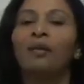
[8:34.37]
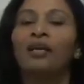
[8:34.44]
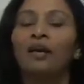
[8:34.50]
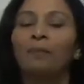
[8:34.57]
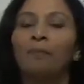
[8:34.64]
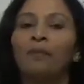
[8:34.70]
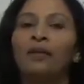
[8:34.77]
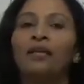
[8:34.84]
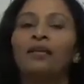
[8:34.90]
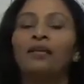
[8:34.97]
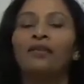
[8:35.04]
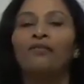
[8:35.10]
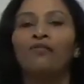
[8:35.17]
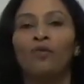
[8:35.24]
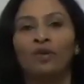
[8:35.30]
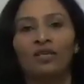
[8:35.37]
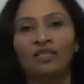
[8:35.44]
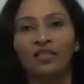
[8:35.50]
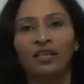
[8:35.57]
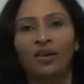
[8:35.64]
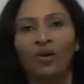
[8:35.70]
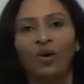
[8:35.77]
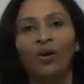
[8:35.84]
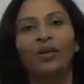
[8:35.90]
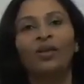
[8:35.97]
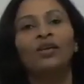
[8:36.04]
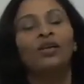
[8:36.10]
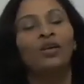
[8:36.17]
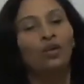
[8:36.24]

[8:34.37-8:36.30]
completely focusing on